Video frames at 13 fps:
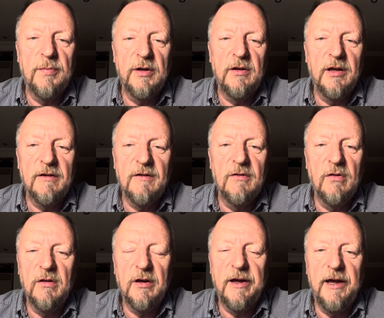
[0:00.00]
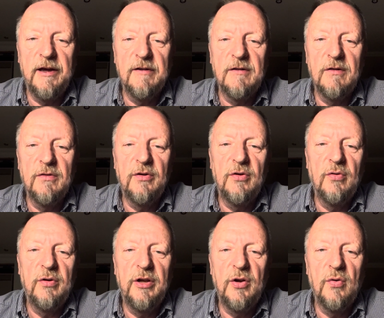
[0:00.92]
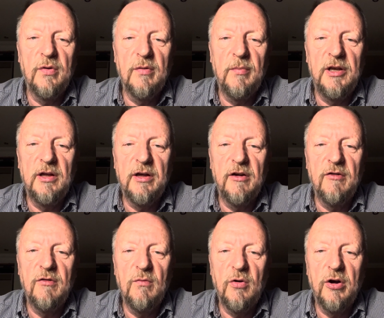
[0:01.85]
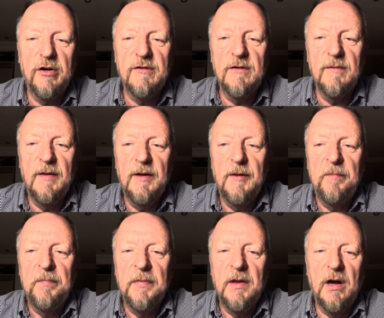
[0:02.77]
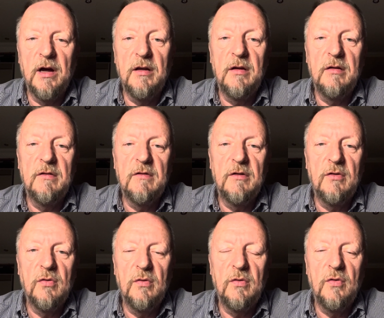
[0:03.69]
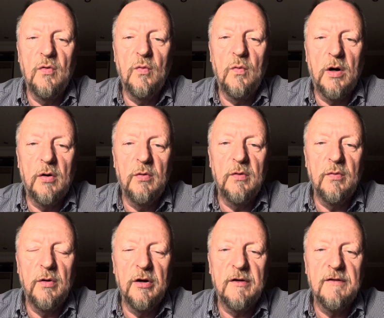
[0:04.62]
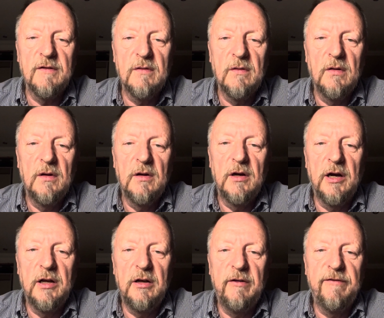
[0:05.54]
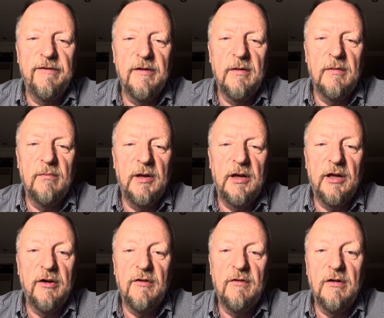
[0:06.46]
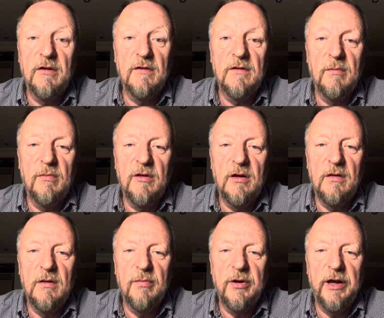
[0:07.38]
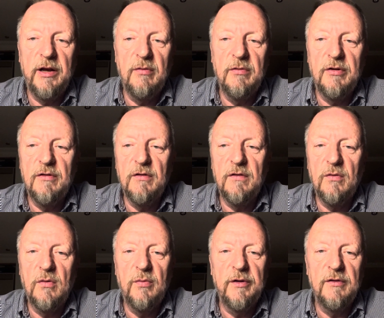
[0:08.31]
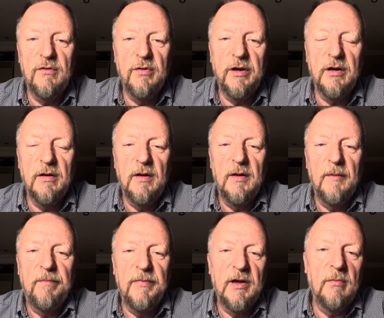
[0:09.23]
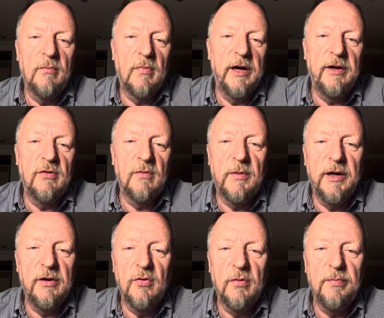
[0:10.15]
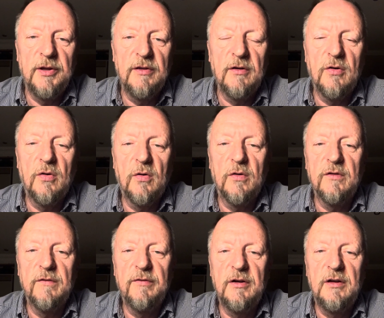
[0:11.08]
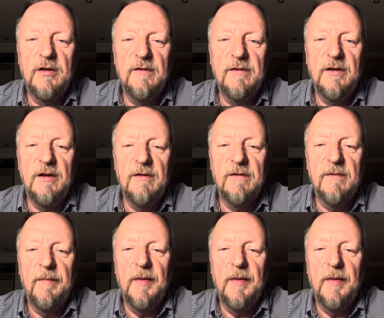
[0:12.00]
But that's not the case. You only know the medication works and you don't know how it works. And if the medication does something in the brain, which is always doing, that might or might not be the cause of the disease.